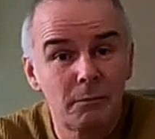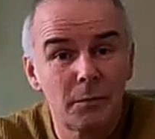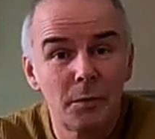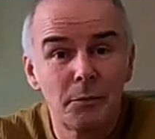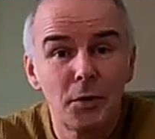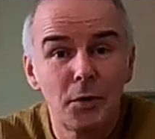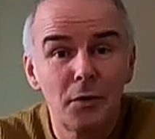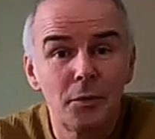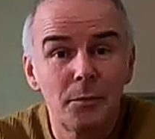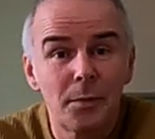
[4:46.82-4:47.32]
I,
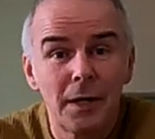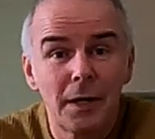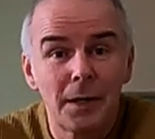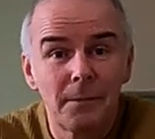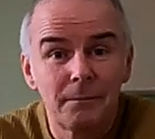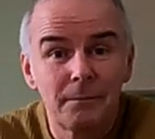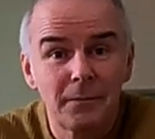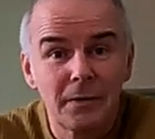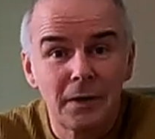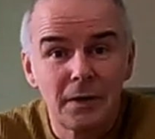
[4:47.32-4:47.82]
bought a
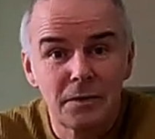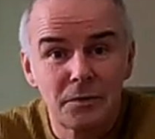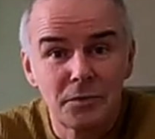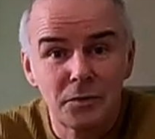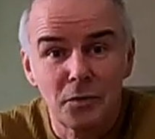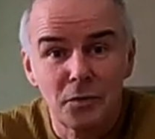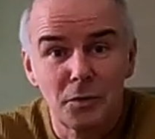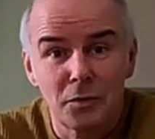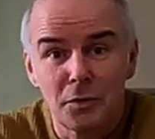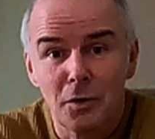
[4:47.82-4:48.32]
pair. I
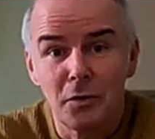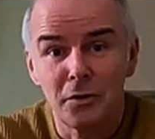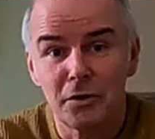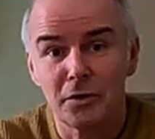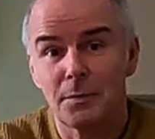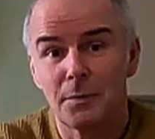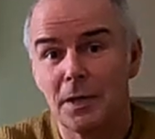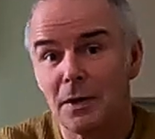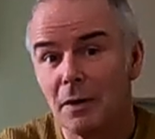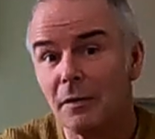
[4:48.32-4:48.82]
sort of
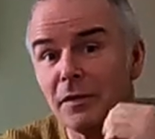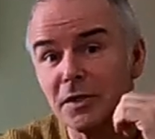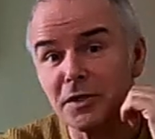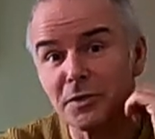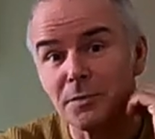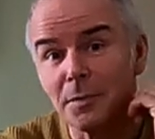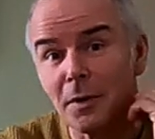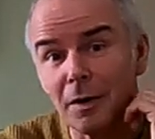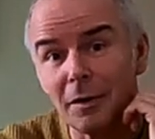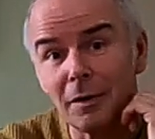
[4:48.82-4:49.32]
ordered a pair on the
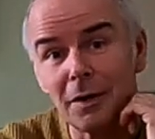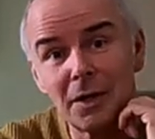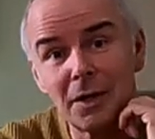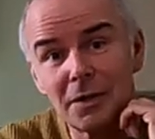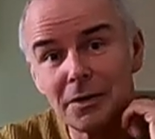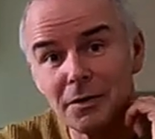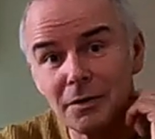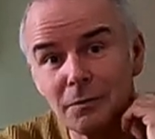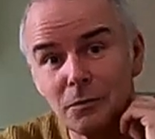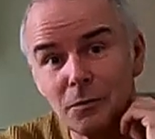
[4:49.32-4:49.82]
spot.
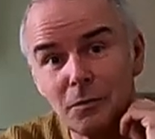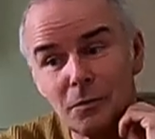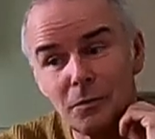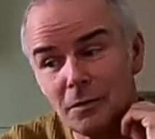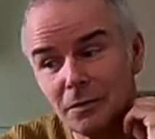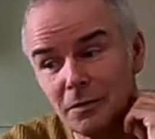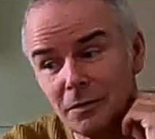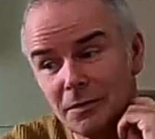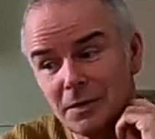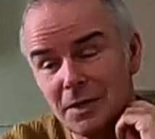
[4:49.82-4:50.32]

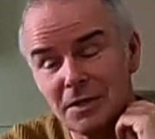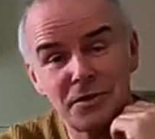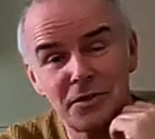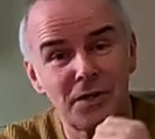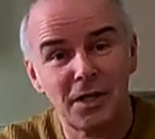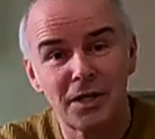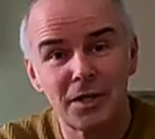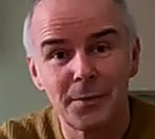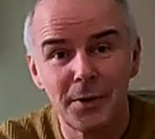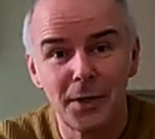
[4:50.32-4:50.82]
Didn't
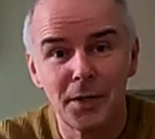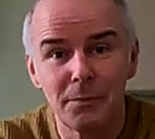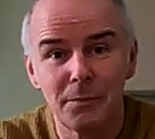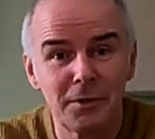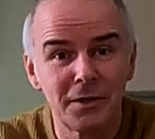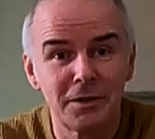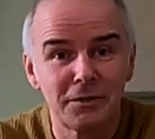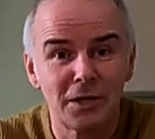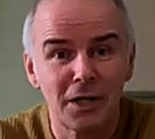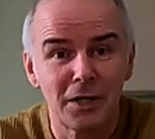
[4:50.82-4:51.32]
try them at home,
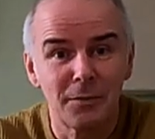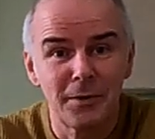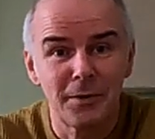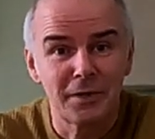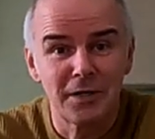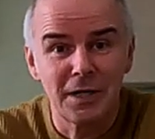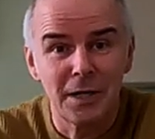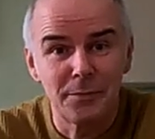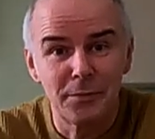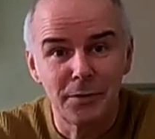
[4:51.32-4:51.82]
didn't try them in
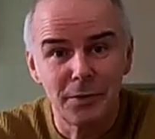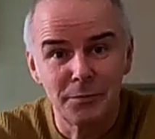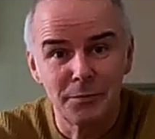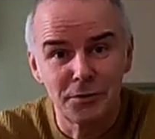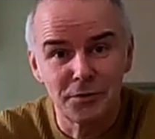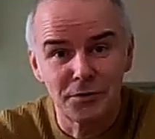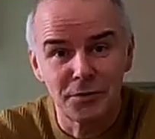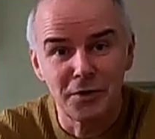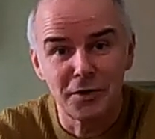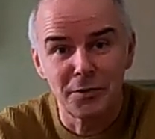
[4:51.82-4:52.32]
the damn rooms,
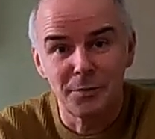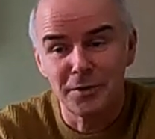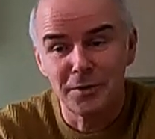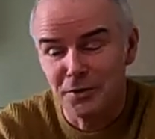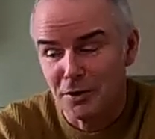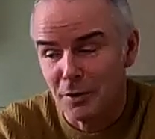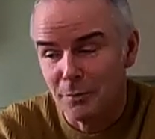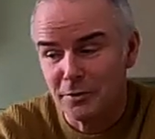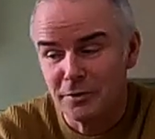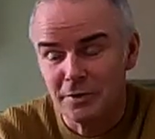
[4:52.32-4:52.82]
just heard them in the
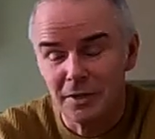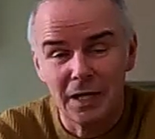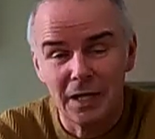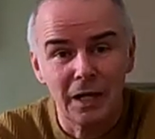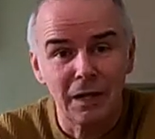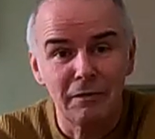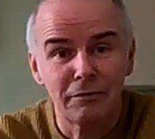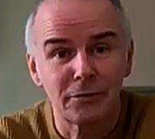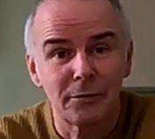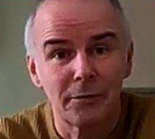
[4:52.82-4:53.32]
shop and said, yeah,
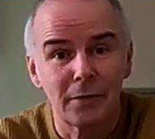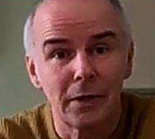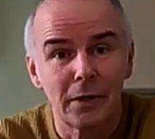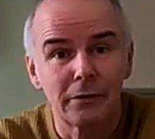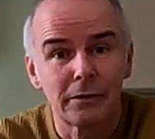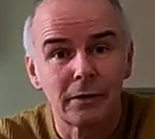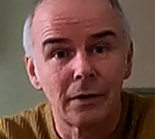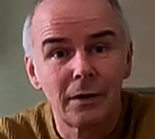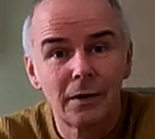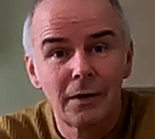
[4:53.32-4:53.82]
I'll have some of
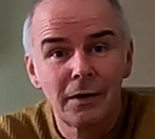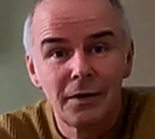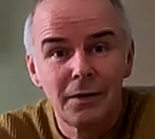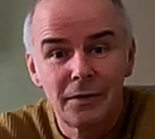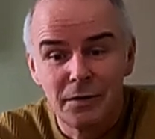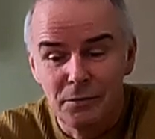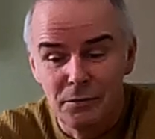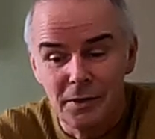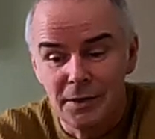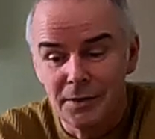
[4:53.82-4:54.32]
those.
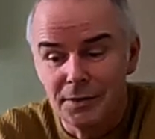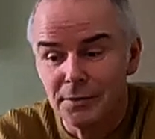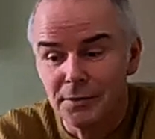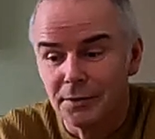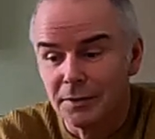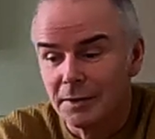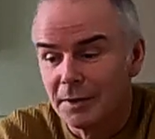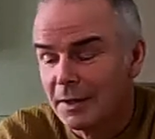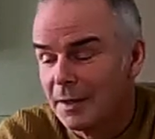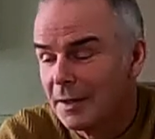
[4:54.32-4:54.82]
They're really
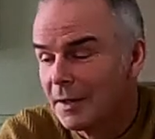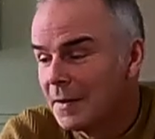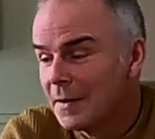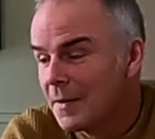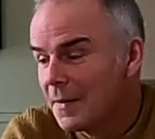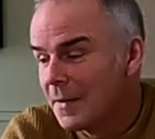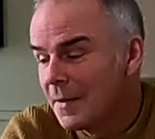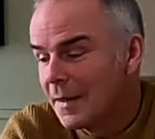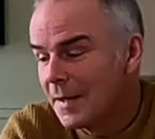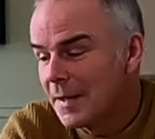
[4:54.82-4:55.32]
good.
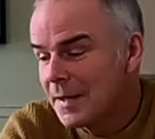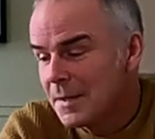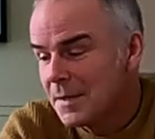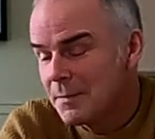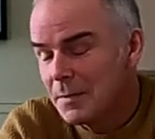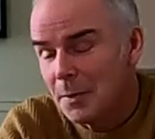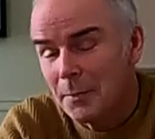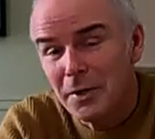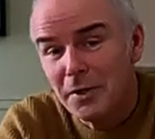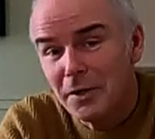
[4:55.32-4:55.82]

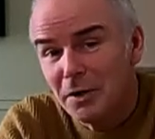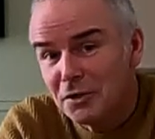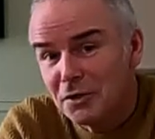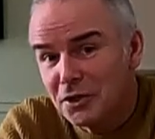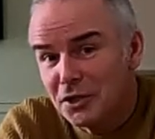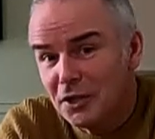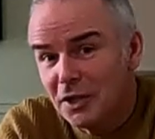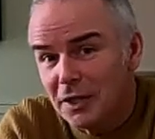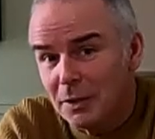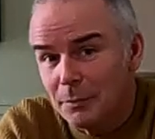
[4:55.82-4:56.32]
Uh, I mean, they're not
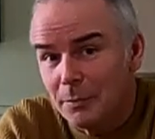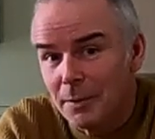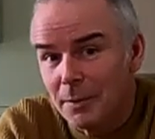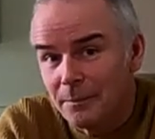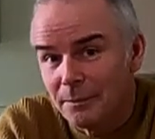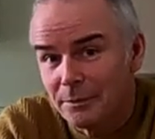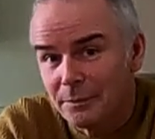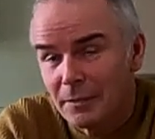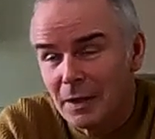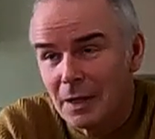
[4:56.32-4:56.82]
cheap.
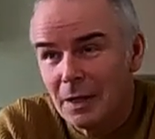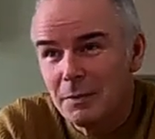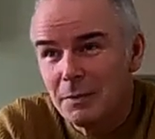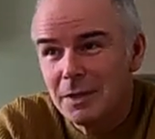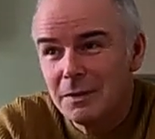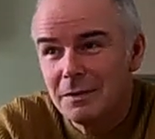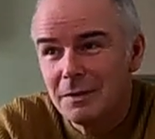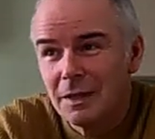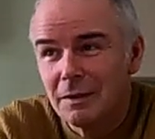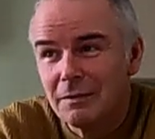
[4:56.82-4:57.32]
I
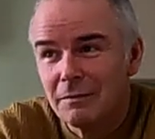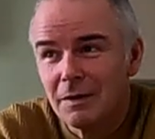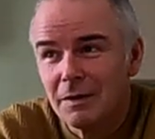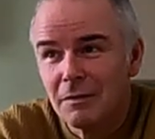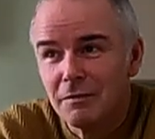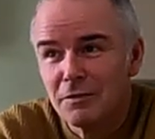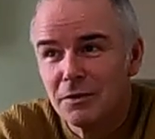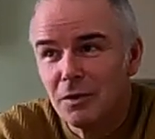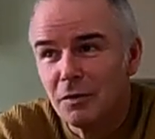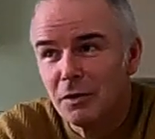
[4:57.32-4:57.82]
mean, I,
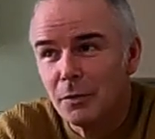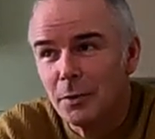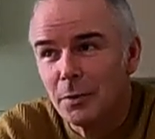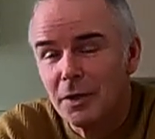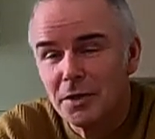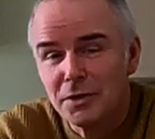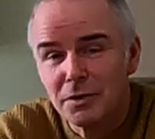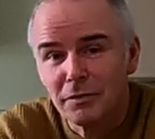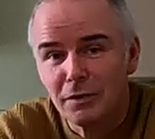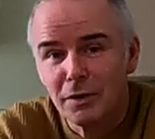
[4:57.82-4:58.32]
have told the
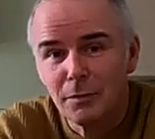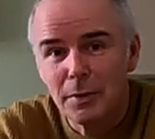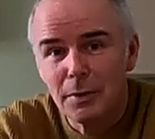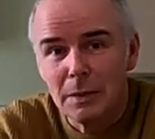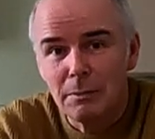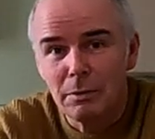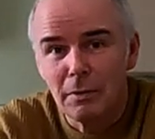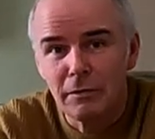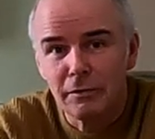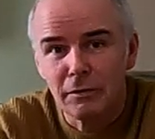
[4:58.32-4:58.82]
price to a few
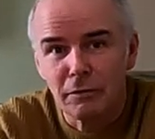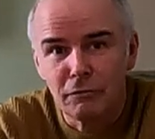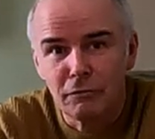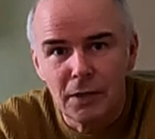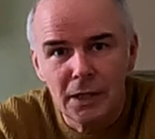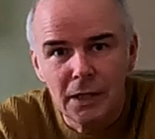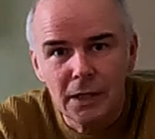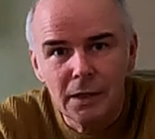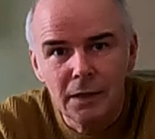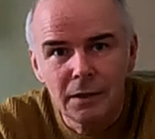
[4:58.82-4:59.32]
people and they've gone,
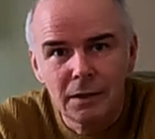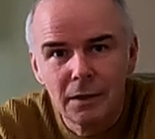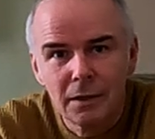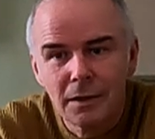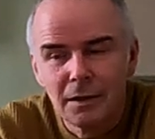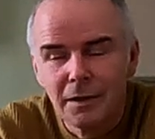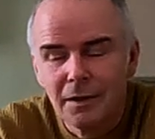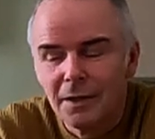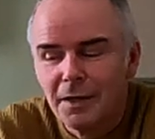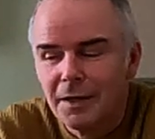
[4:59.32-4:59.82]
really?
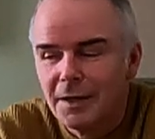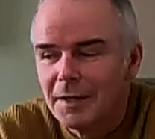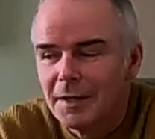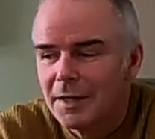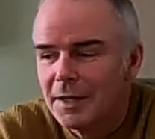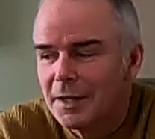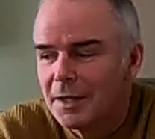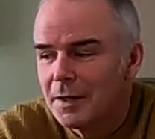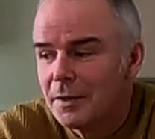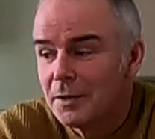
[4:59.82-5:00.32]

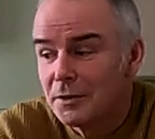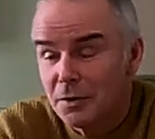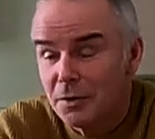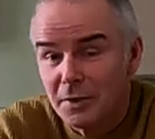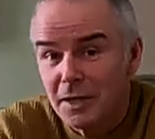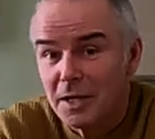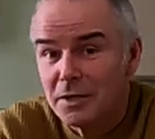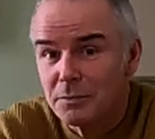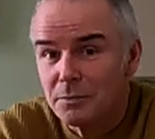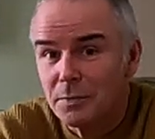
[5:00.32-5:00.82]
Uh, they're
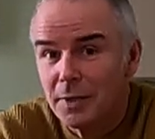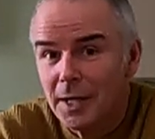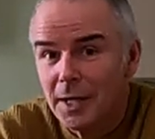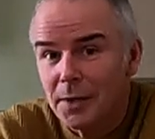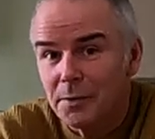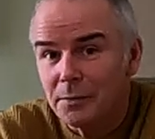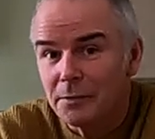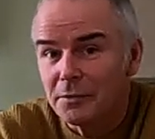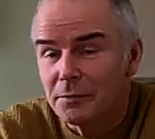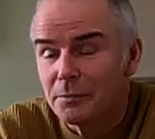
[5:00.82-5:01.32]

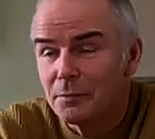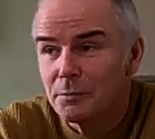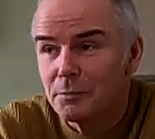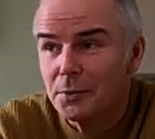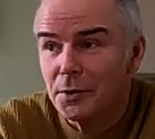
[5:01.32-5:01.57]
£2,000.